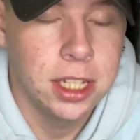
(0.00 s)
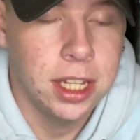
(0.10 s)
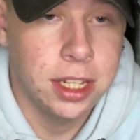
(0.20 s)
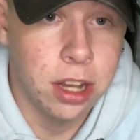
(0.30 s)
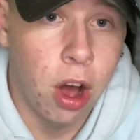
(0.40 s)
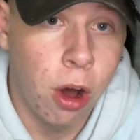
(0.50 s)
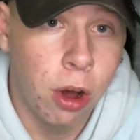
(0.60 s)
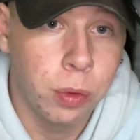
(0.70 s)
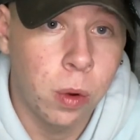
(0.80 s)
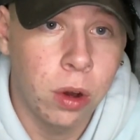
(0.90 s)
It's a
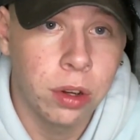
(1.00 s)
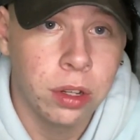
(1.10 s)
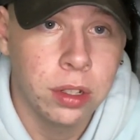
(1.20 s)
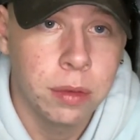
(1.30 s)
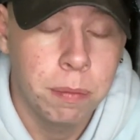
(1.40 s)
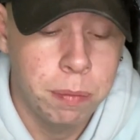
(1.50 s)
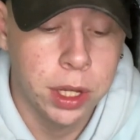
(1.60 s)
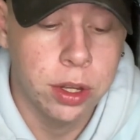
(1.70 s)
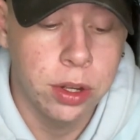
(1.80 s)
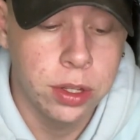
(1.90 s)
hard one
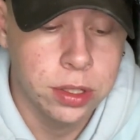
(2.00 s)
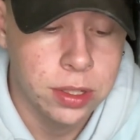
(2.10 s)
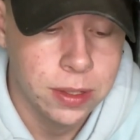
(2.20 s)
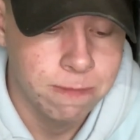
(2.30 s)
because